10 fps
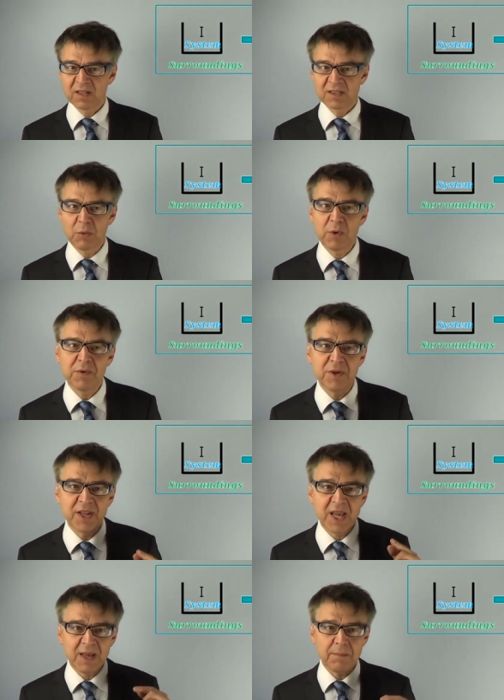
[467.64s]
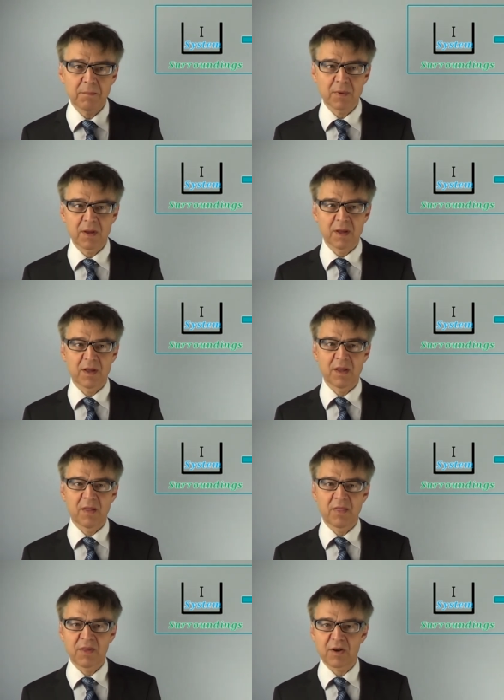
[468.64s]
Now we rename
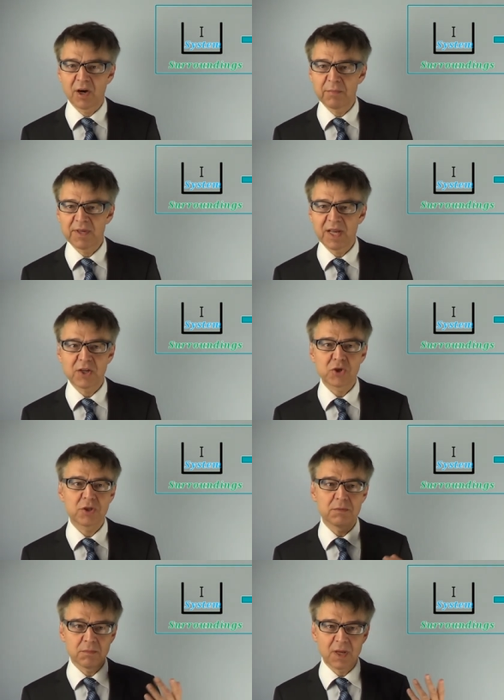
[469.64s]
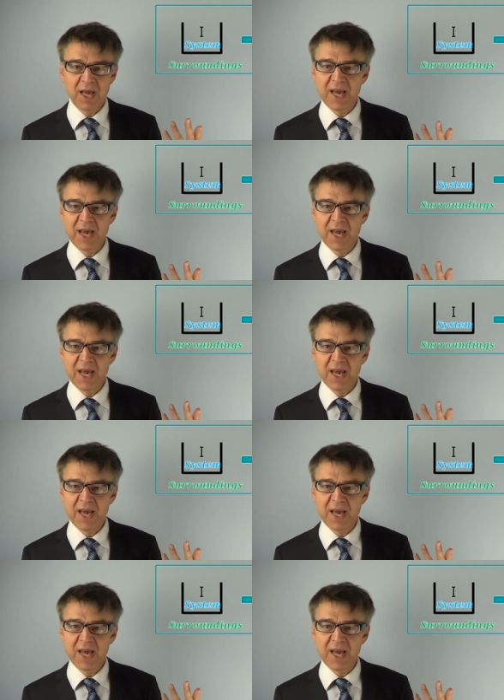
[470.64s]
the combination